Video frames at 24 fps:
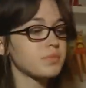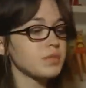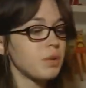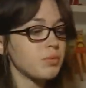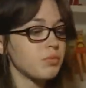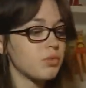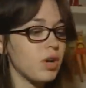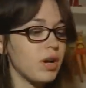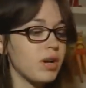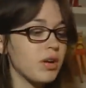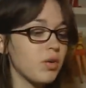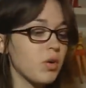
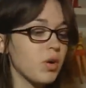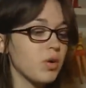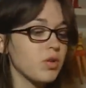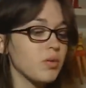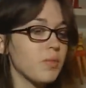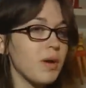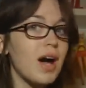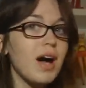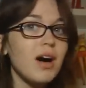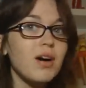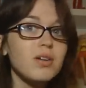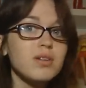I'm trying to grow
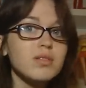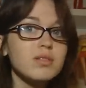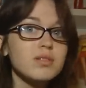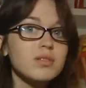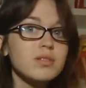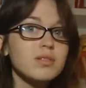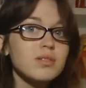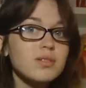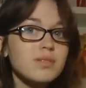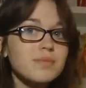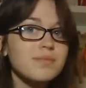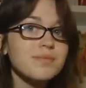them out.
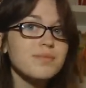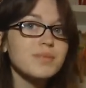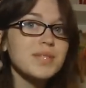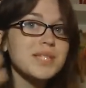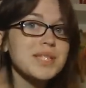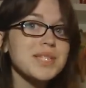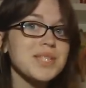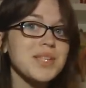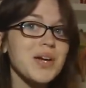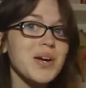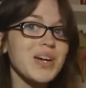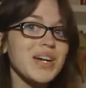
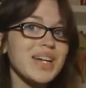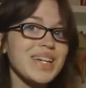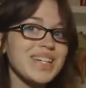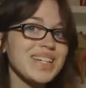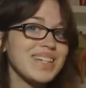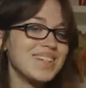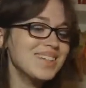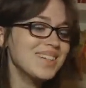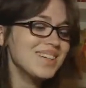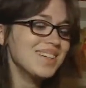Sorry.